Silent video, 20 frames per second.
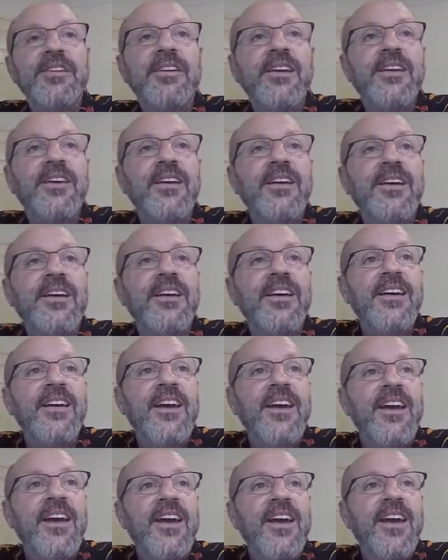
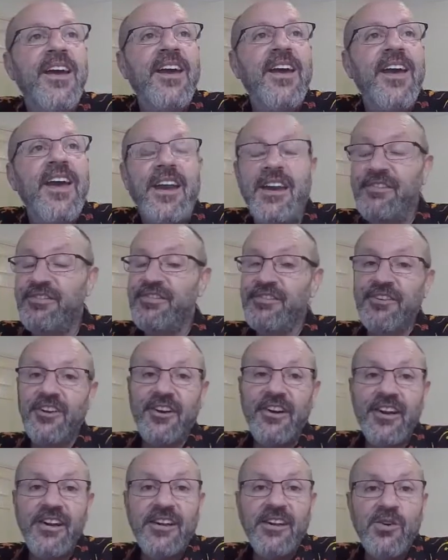And if you've
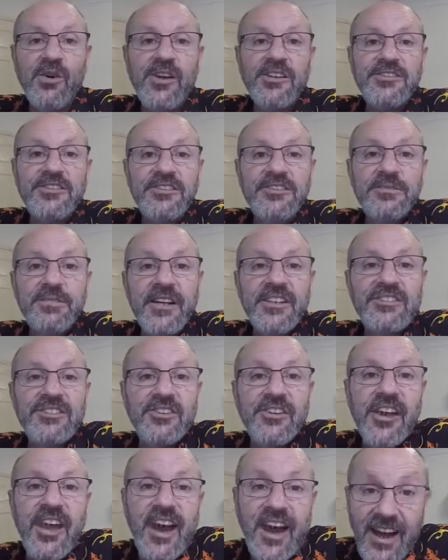got any questions, make
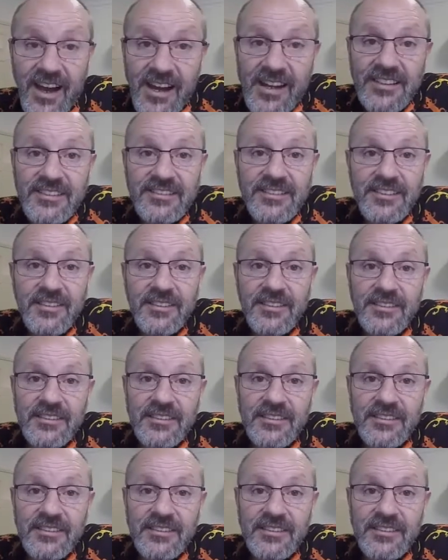sure you ask